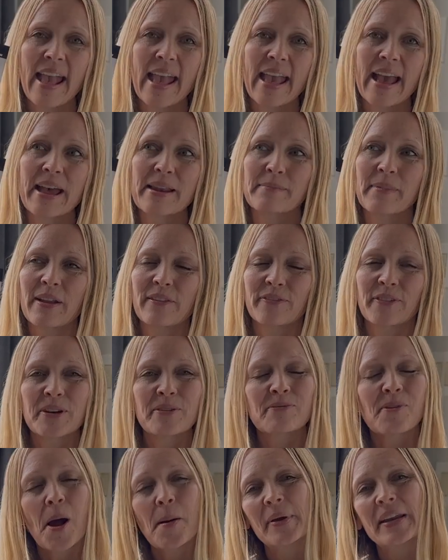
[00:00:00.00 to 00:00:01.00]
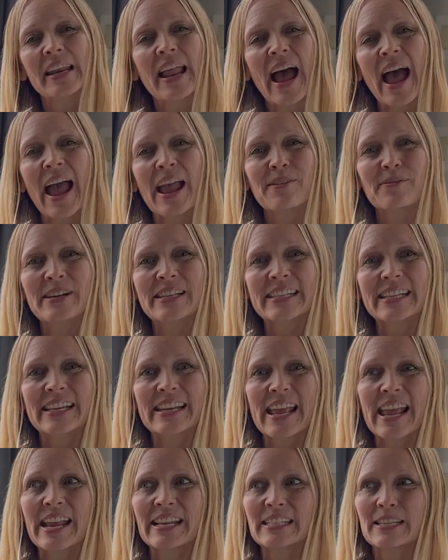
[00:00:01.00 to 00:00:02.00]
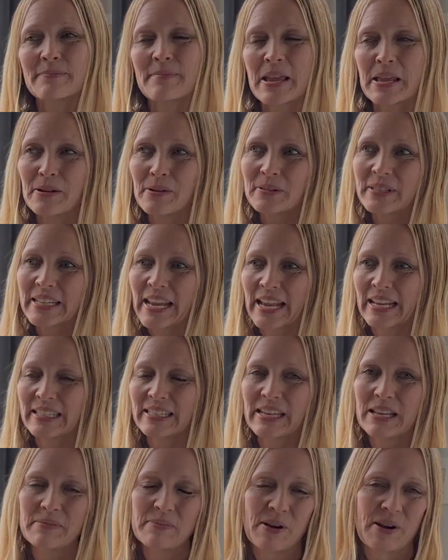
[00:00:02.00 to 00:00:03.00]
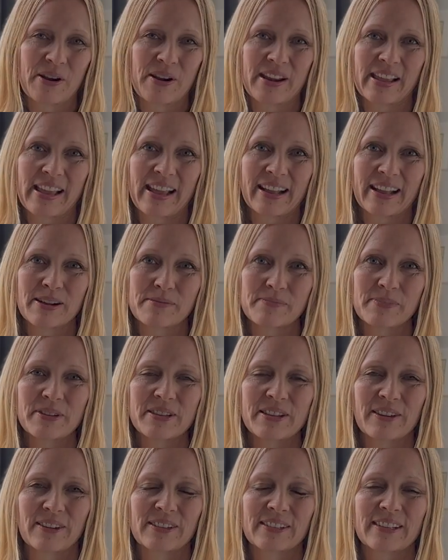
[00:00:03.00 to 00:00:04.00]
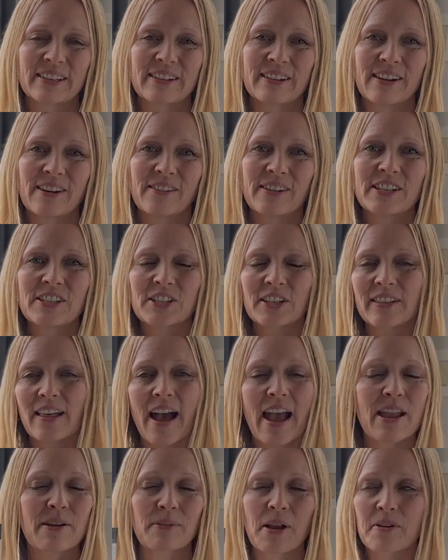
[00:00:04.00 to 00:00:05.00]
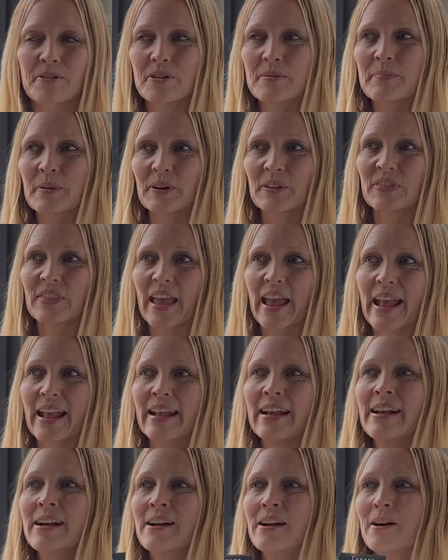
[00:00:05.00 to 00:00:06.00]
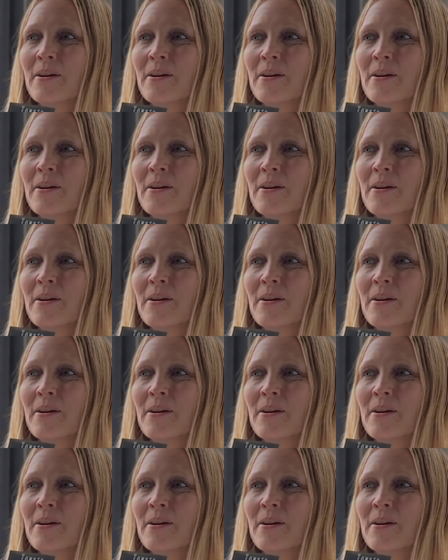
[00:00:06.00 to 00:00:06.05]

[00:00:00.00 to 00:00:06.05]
And my friend Robin and I, we did a tomato tasting party a couple of years ago in July around her birthday.